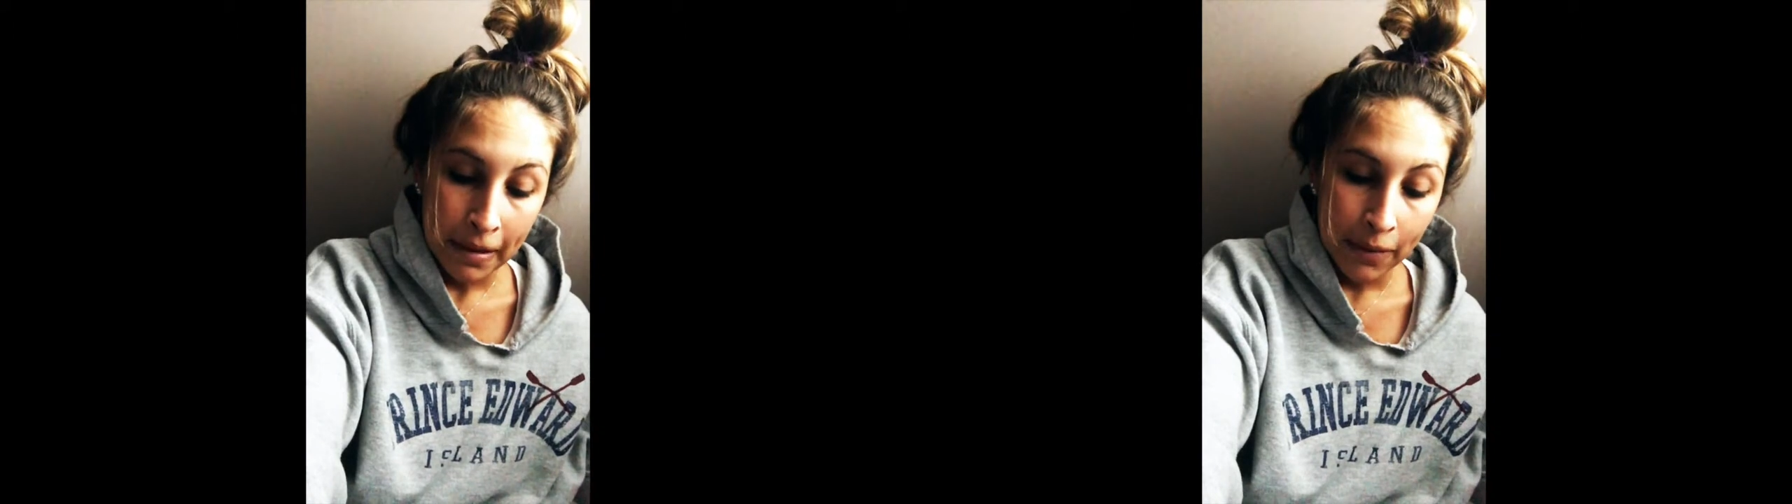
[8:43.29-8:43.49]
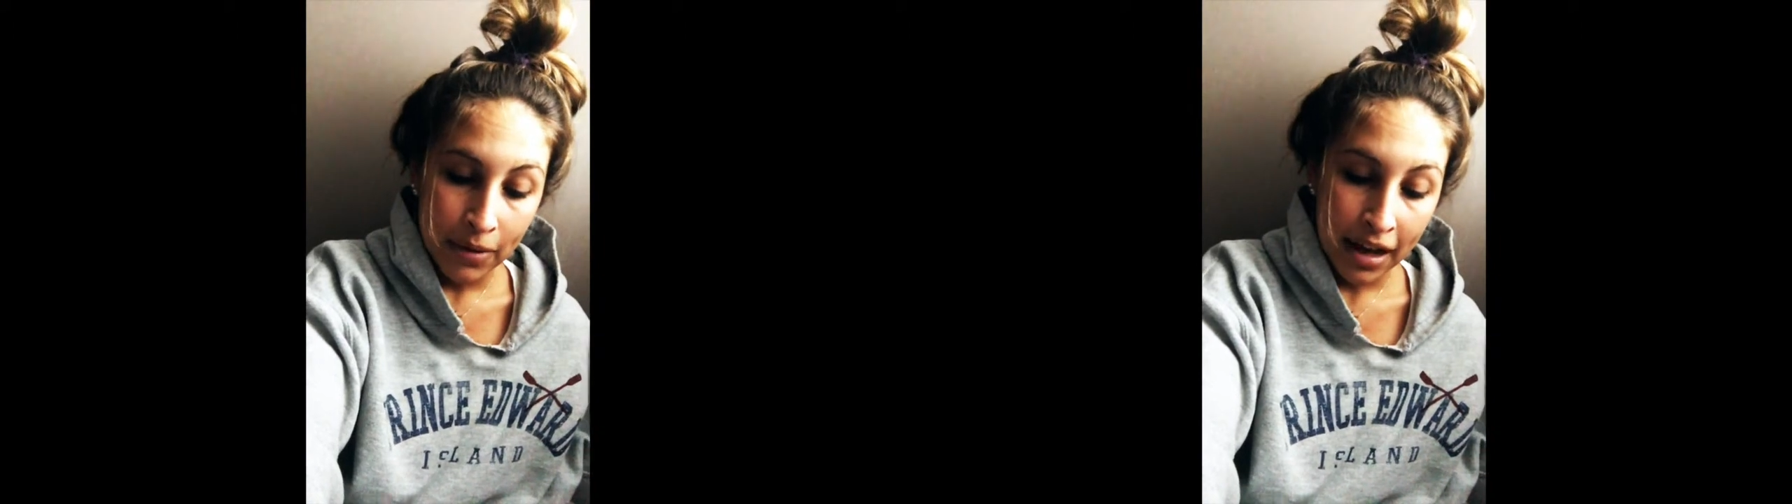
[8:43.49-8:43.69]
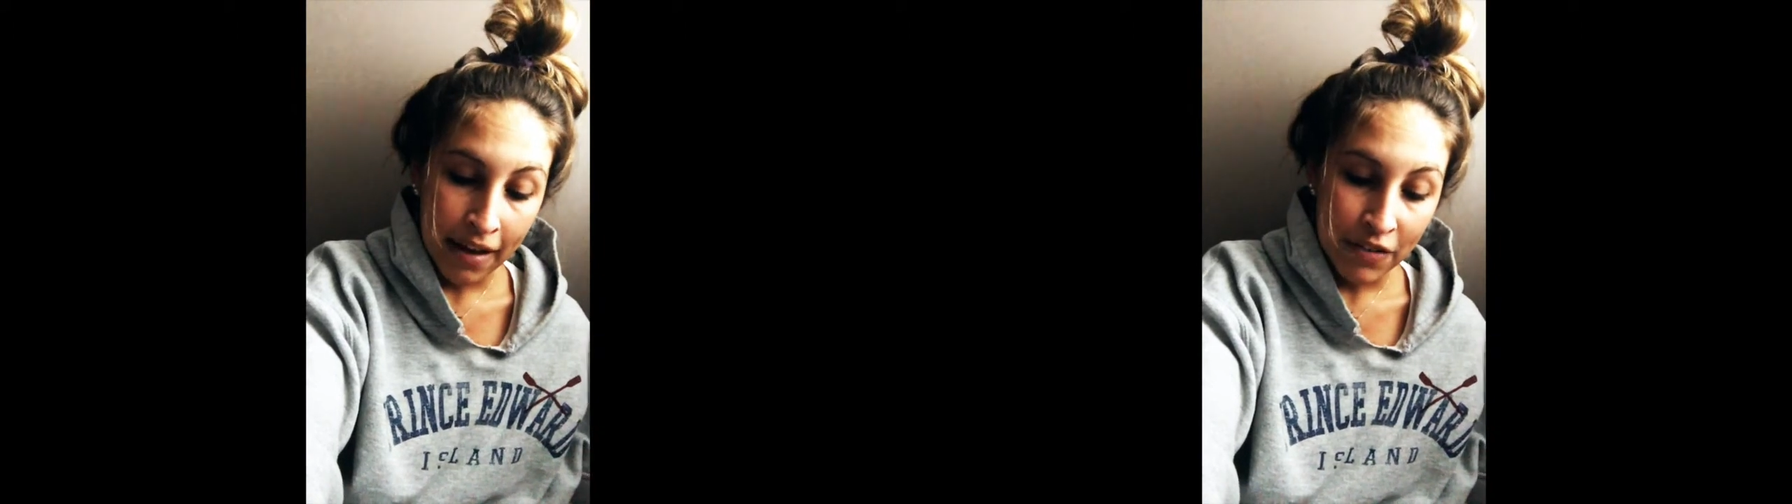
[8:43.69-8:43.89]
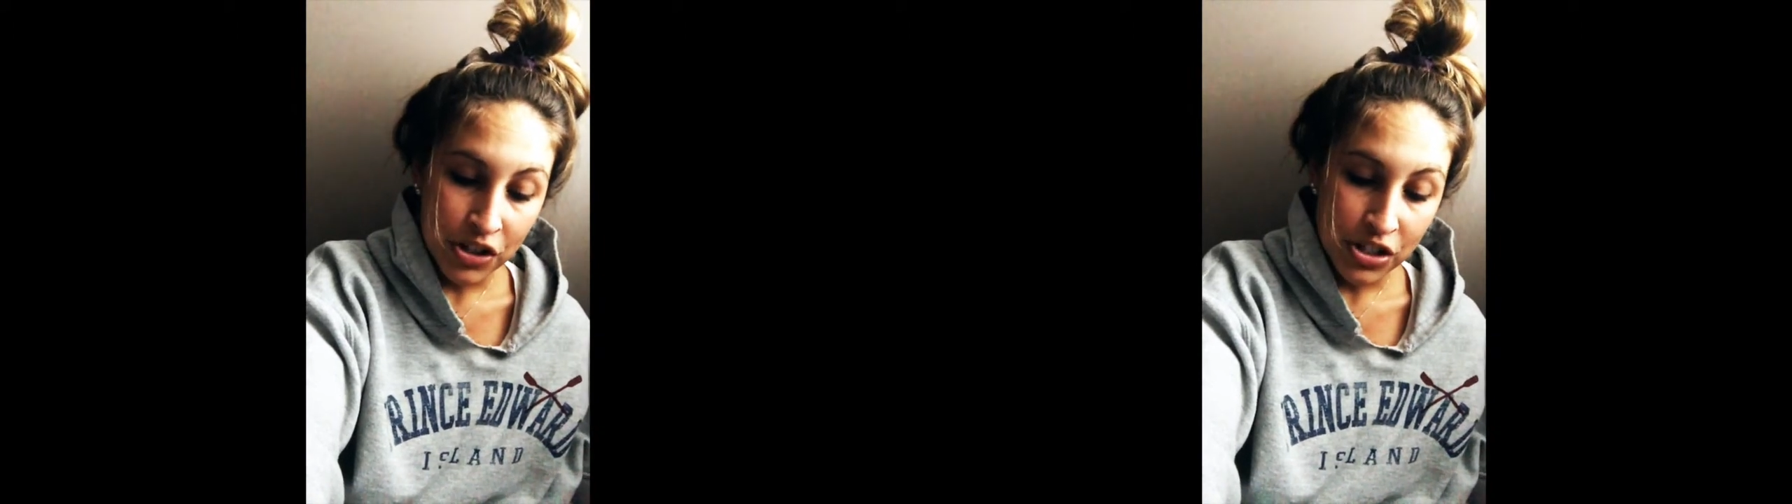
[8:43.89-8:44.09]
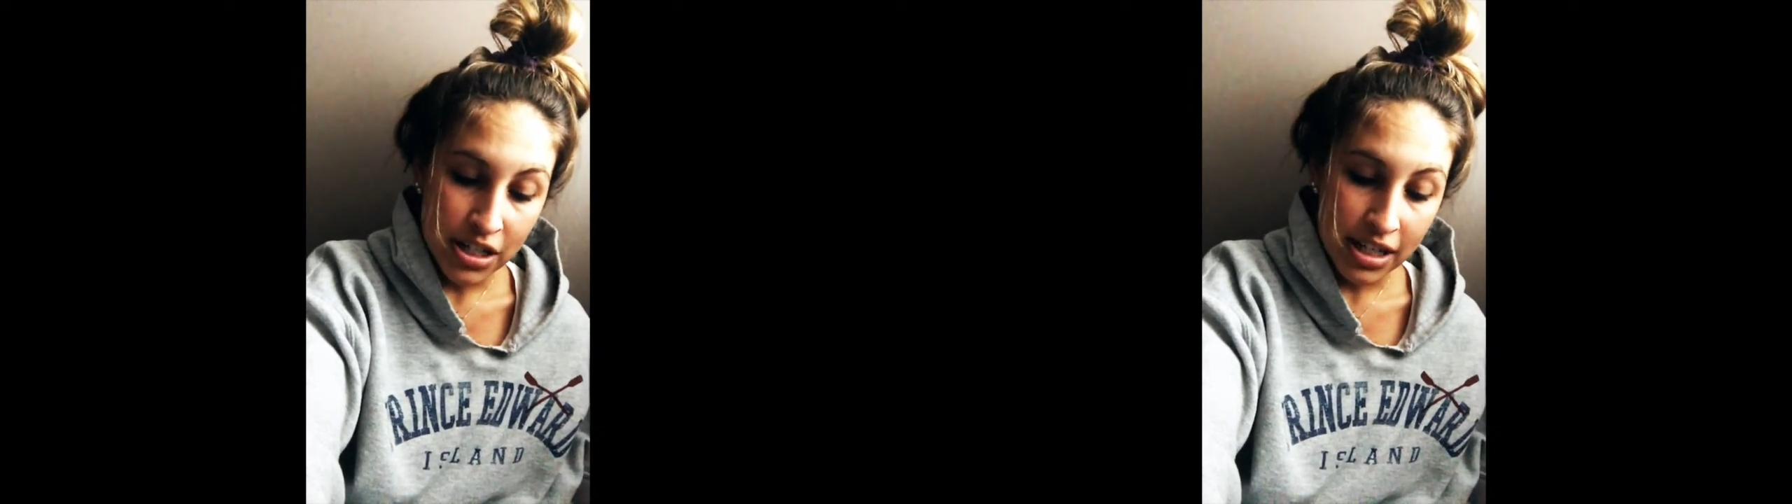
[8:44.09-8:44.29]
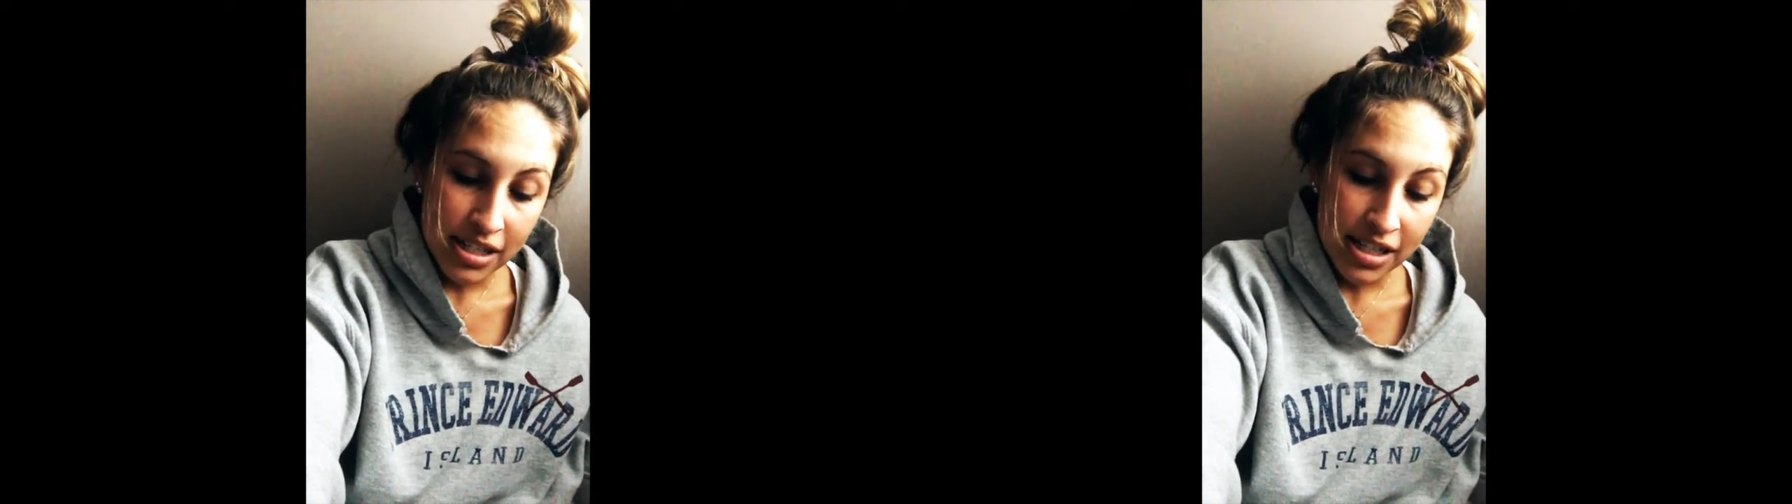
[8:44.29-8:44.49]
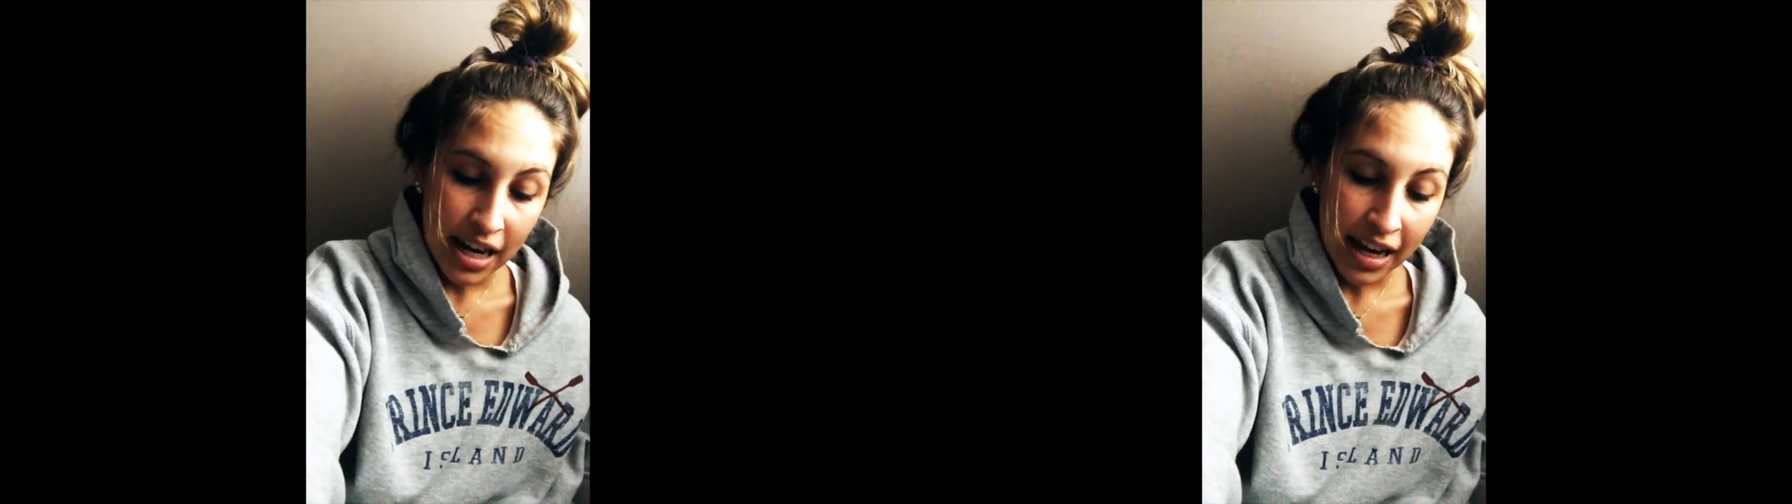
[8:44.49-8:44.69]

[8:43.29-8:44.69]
Whenever she needs that